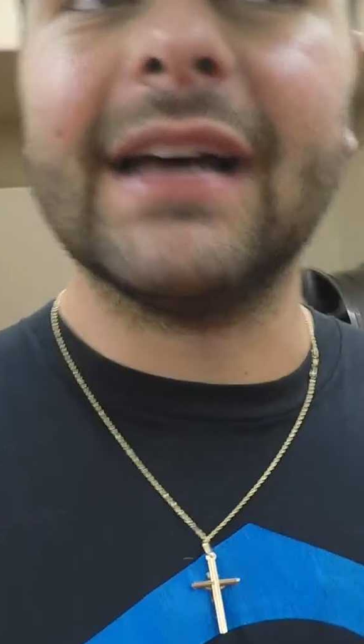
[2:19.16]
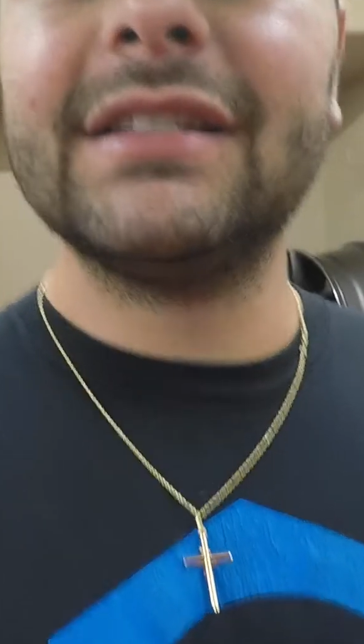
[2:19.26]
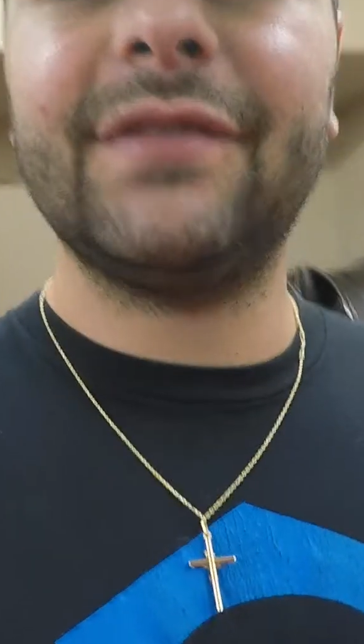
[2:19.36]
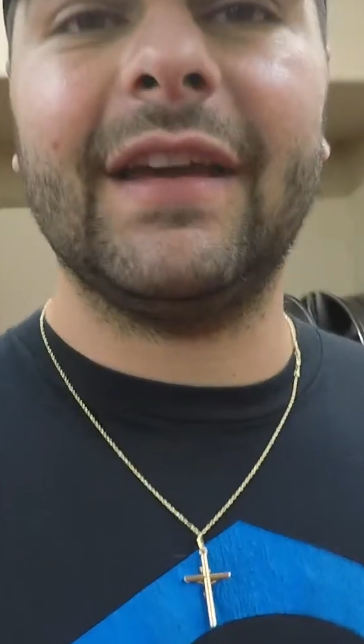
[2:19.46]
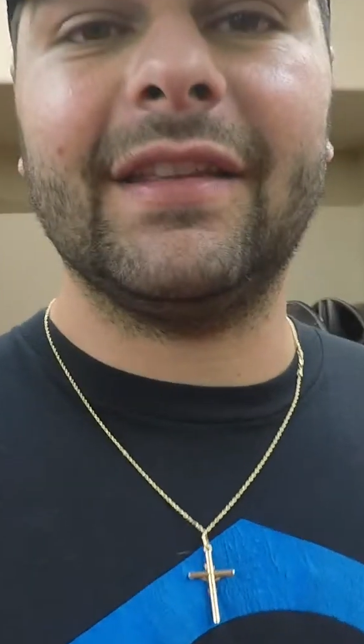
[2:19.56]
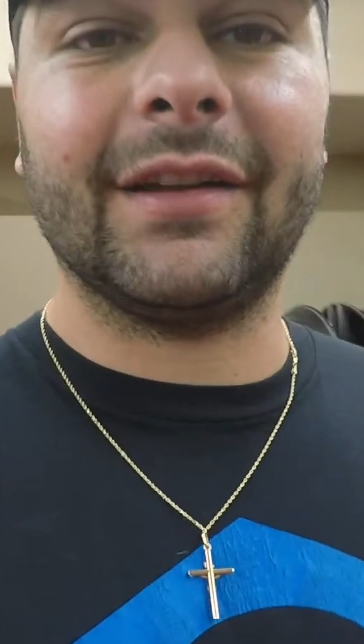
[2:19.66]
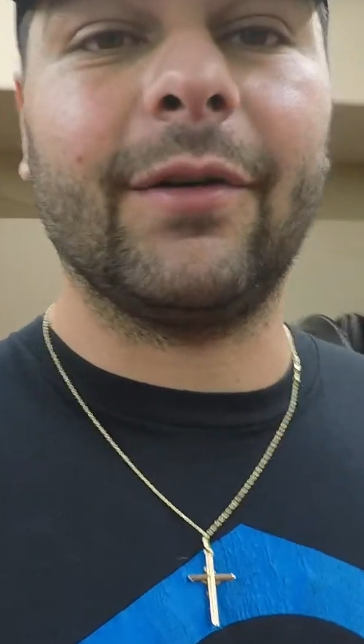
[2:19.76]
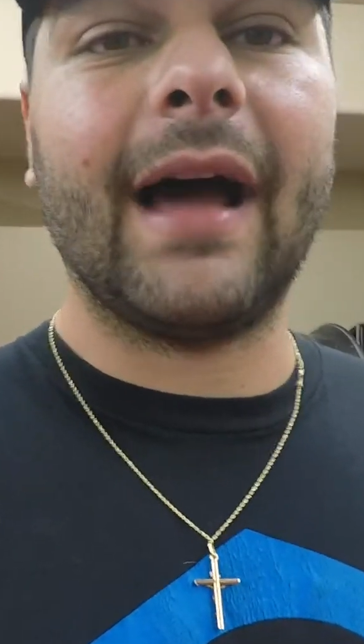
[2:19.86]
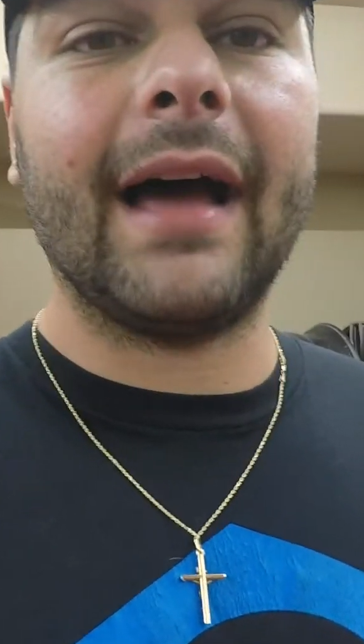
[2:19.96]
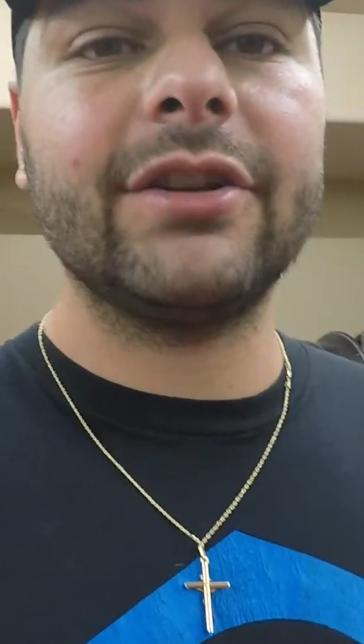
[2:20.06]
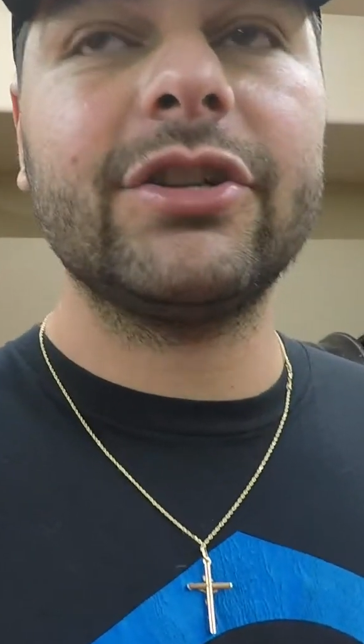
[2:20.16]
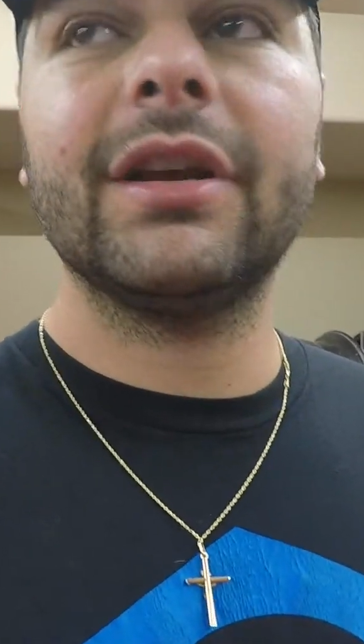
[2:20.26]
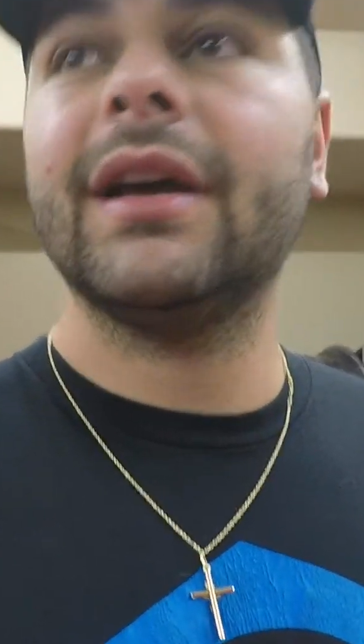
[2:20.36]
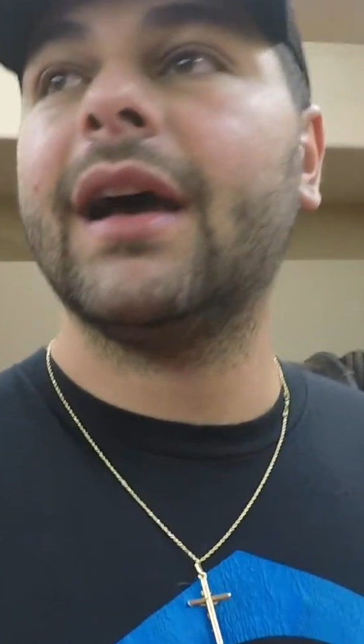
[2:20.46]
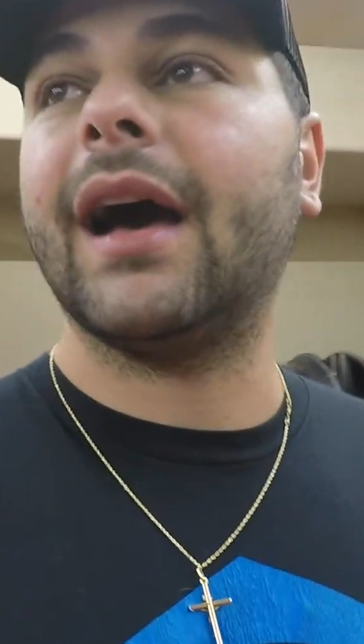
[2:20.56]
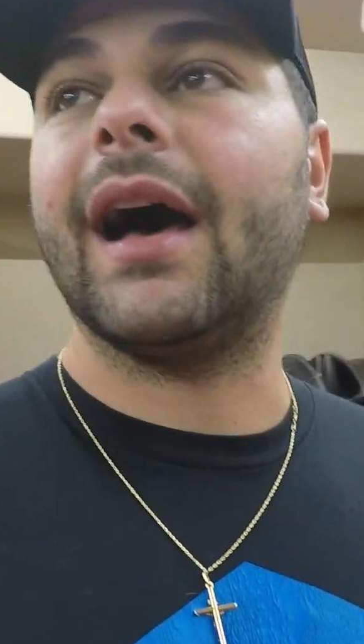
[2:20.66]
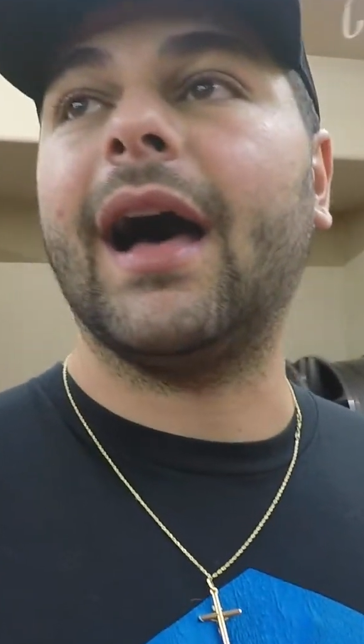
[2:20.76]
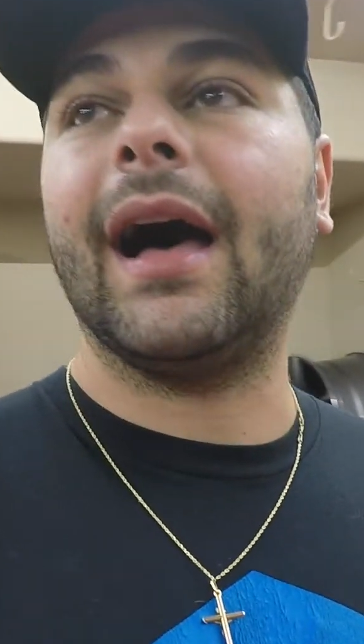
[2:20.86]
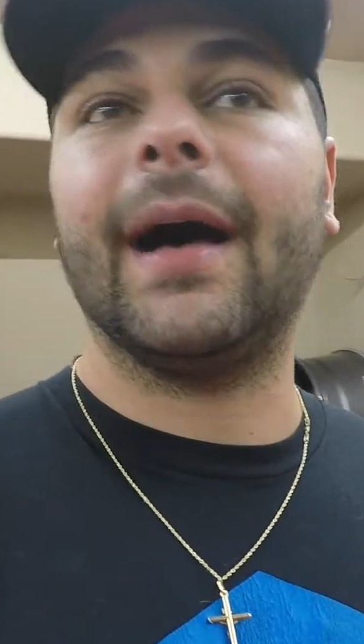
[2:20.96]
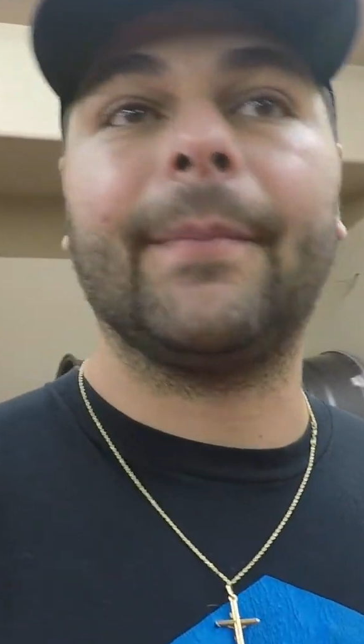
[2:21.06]
fit in the garage.
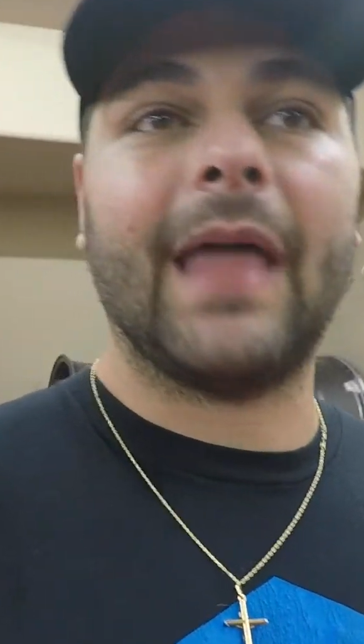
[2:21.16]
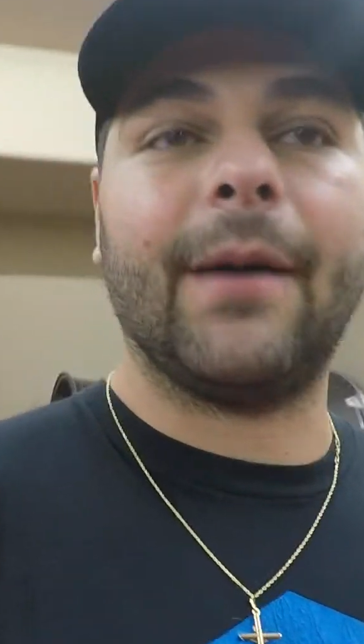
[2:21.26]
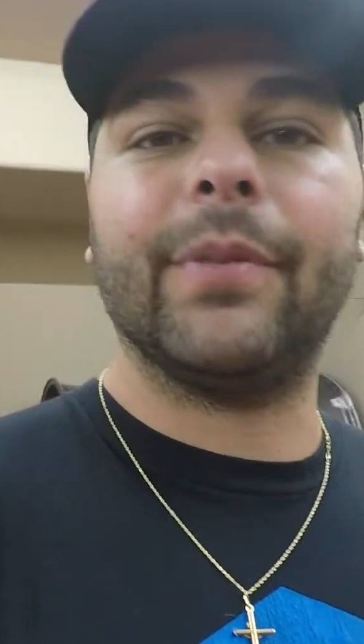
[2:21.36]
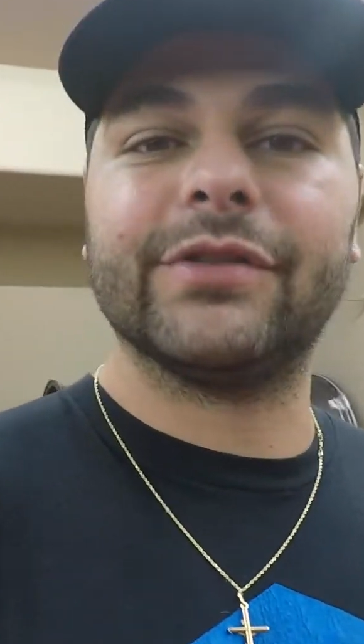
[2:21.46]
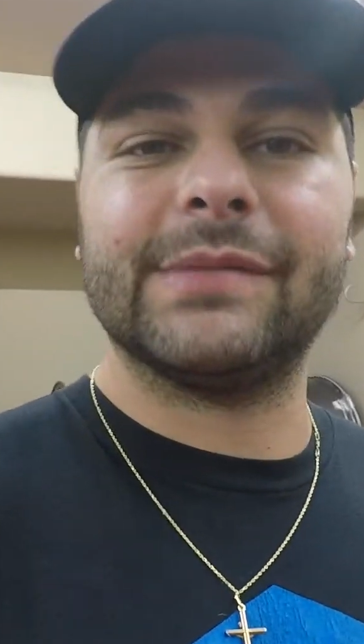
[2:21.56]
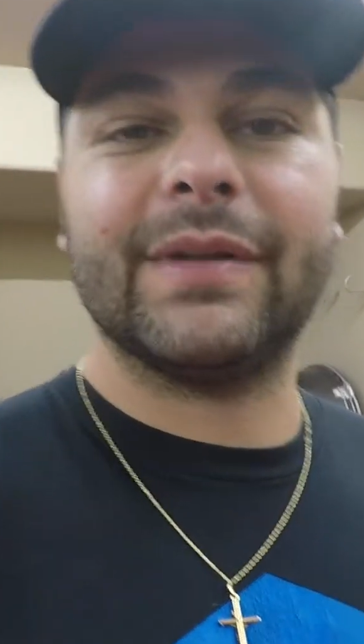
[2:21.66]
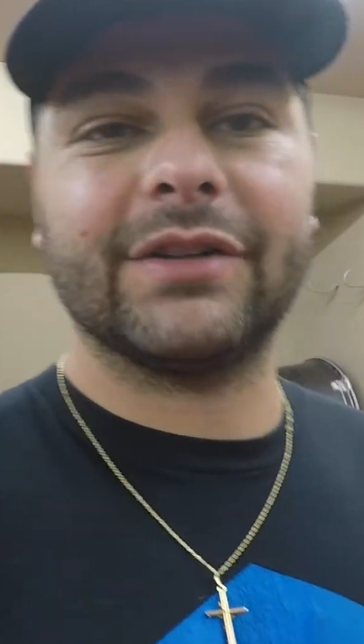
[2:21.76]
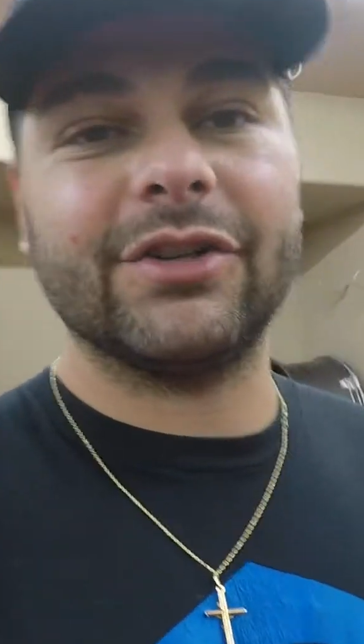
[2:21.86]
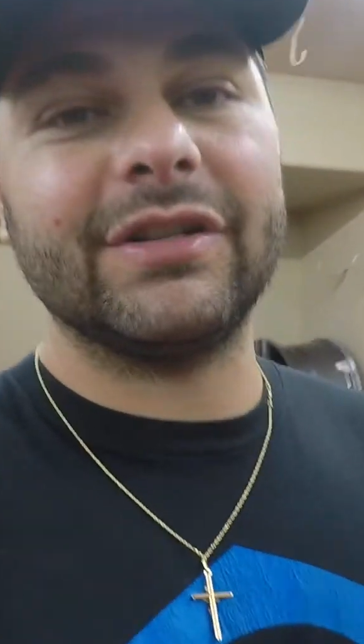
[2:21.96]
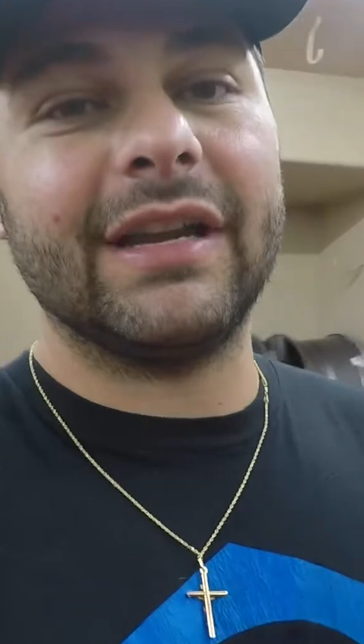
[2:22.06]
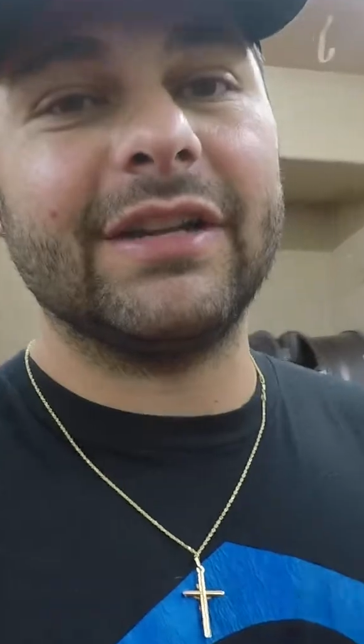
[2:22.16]
I'll post some pictures. It is